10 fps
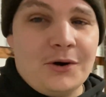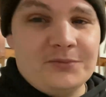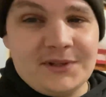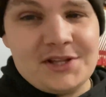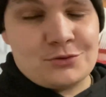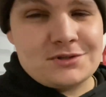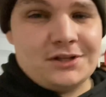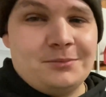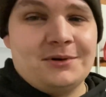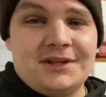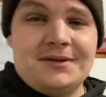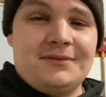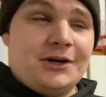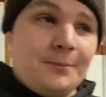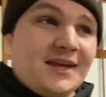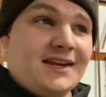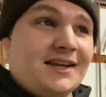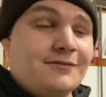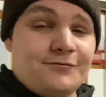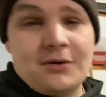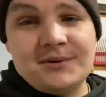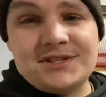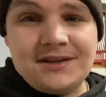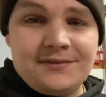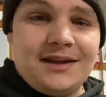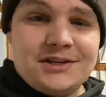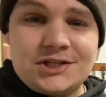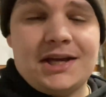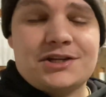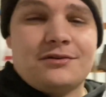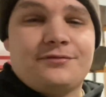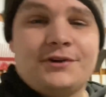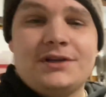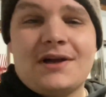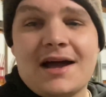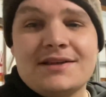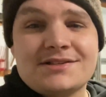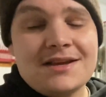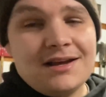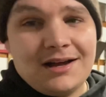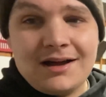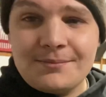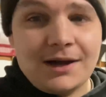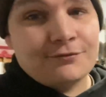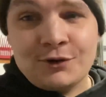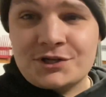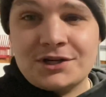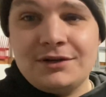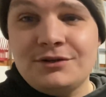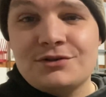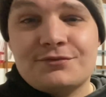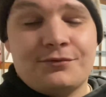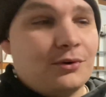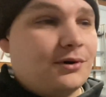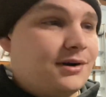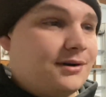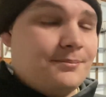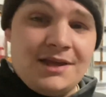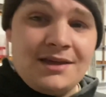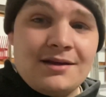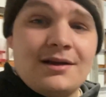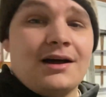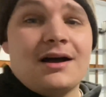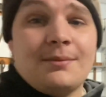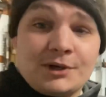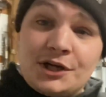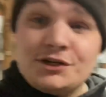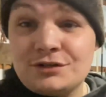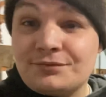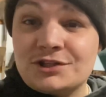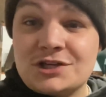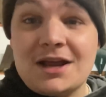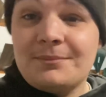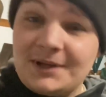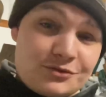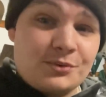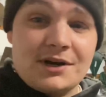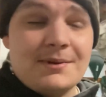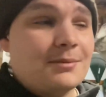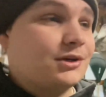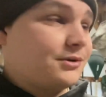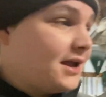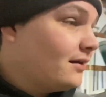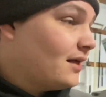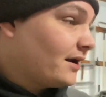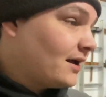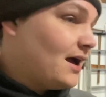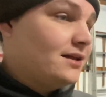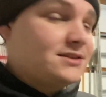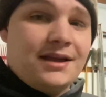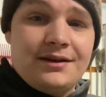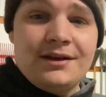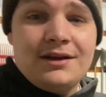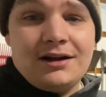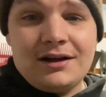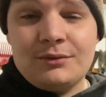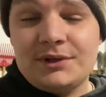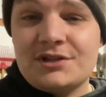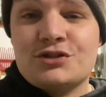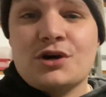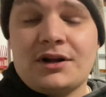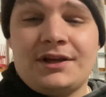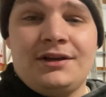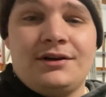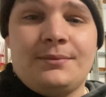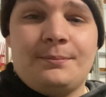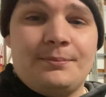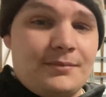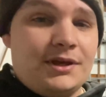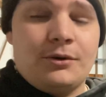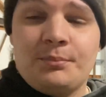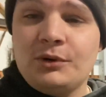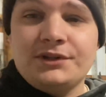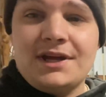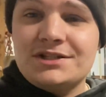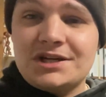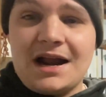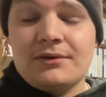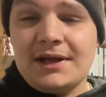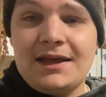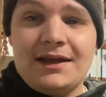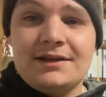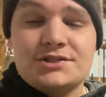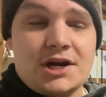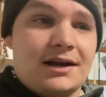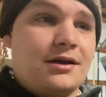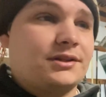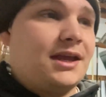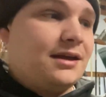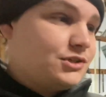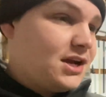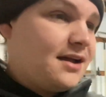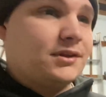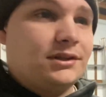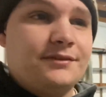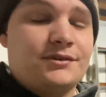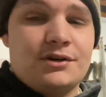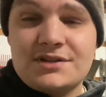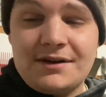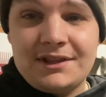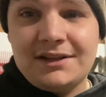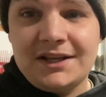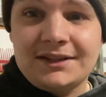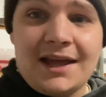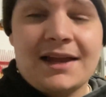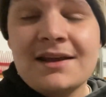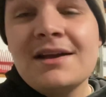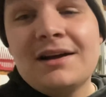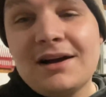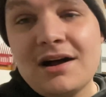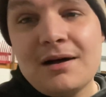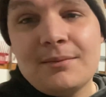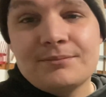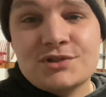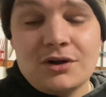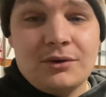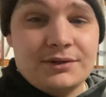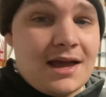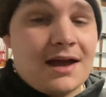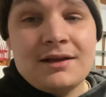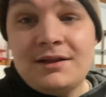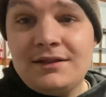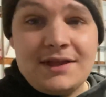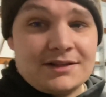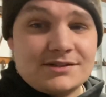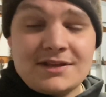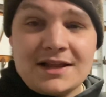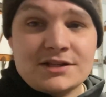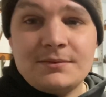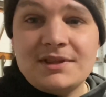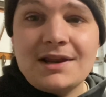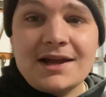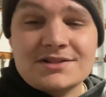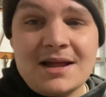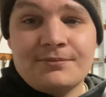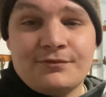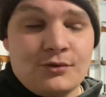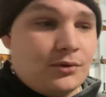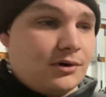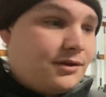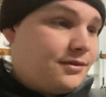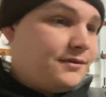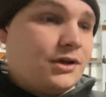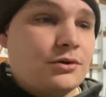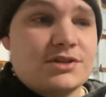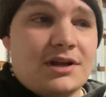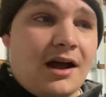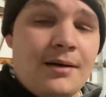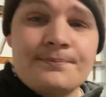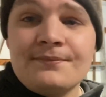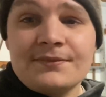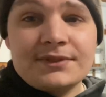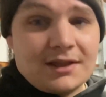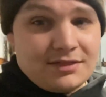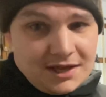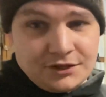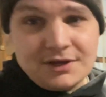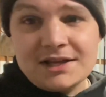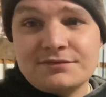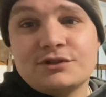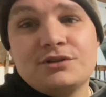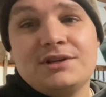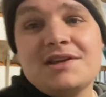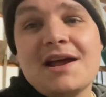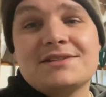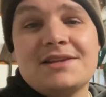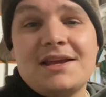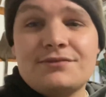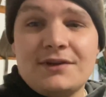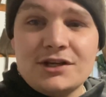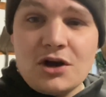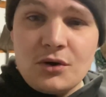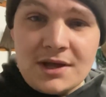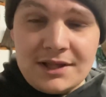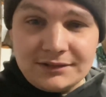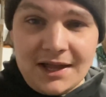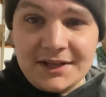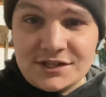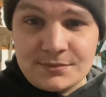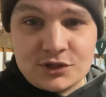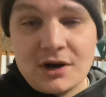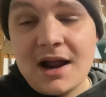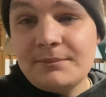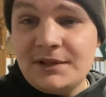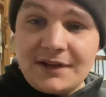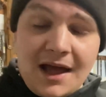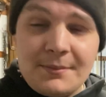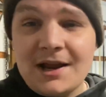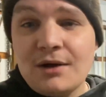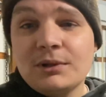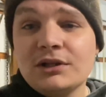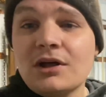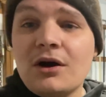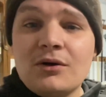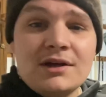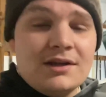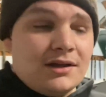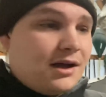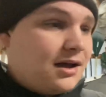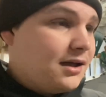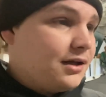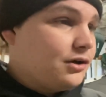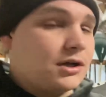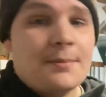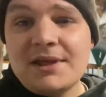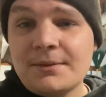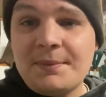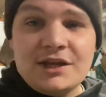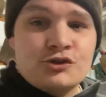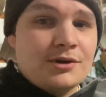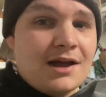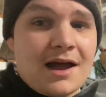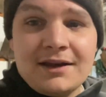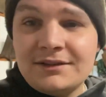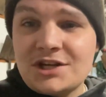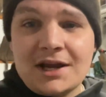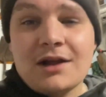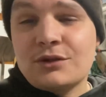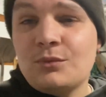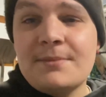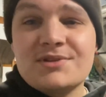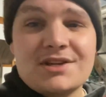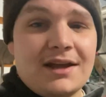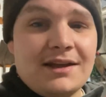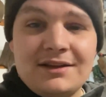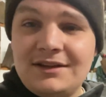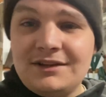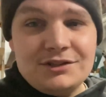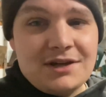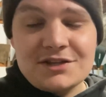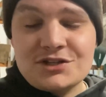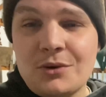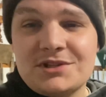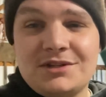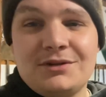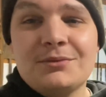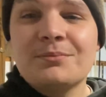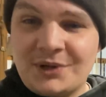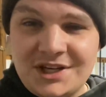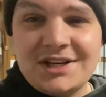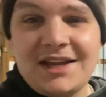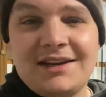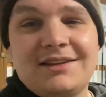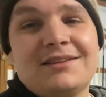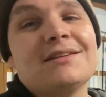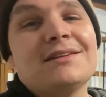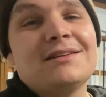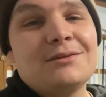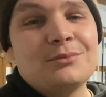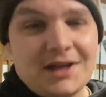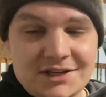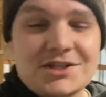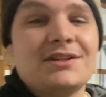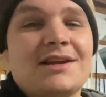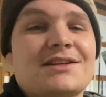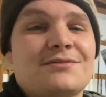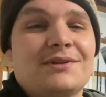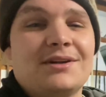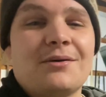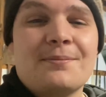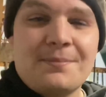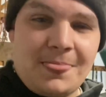Hopefully this was a little bit informative and educational for you guys. Unfortunate news for me, but good news for the channel, because we're going to be able to create a lot of content with this truck here, you know, pulling the engine out and checking out the camshaft, the lifters, and everything like that. So yeah, that's going to be the next step for the videos to come. Thank you guys for tuning in on today's video. Like, subscribe, leave a comment down below. Hook up on the Patreon. Check out the website. You guys to do. Appreciate it. We'll catch you in the next video.